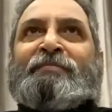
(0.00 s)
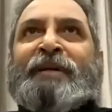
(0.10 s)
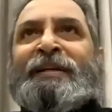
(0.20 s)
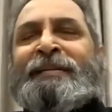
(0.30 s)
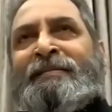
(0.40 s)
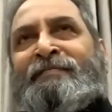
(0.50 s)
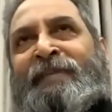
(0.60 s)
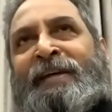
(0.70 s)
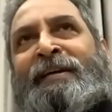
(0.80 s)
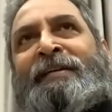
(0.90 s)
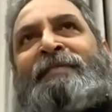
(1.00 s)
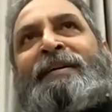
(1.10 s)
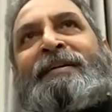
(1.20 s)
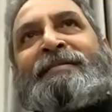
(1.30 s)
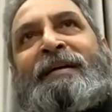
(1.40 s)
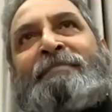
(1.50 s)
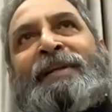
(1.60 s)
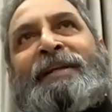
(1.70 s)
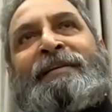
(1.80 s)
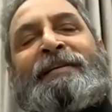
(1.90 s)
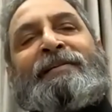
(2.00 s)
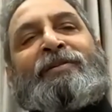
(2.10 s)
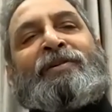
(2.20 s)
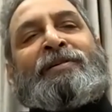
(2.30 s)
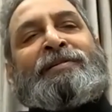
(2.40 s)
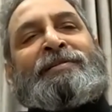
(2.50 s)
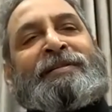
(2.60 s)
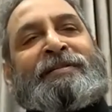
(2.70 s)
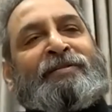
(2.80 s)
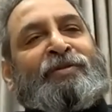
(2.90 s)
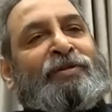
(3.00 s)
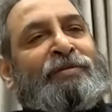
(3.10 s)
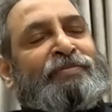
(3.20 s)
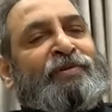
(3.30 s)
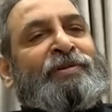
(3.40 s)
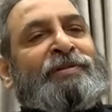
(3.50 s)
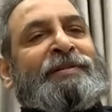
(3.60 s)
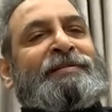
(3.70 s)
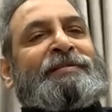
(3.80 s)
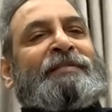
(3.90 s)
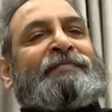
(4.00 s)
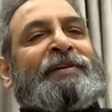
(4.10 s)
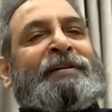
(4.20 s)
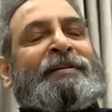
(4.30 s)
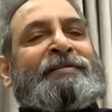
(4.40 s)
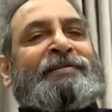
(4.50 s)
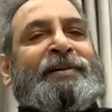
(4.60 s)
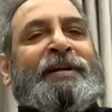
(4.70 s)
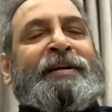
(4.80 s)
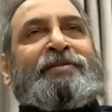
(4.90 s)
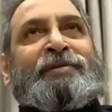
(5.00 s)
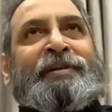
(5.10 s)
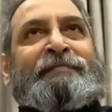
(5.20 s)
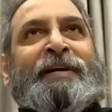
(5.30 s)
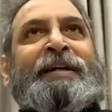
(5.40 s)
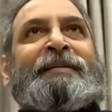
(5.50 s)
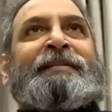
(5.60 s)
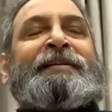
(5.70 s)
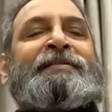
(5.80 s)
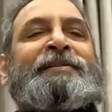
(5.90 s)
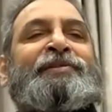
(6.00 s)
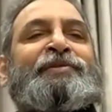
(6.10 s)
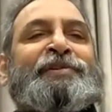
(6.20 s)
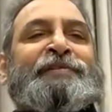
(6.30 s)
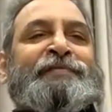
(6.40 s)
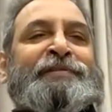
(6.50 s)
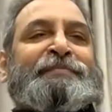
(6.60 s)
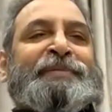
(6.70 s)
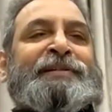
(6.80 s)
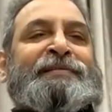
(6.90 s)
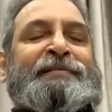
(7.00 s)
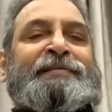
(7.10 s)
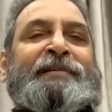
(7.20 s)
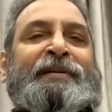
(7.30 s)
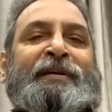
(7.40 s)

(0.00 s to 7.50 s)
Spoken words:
But I think where we are completely lost in the whole process somewhere is trying to divide things into different pieces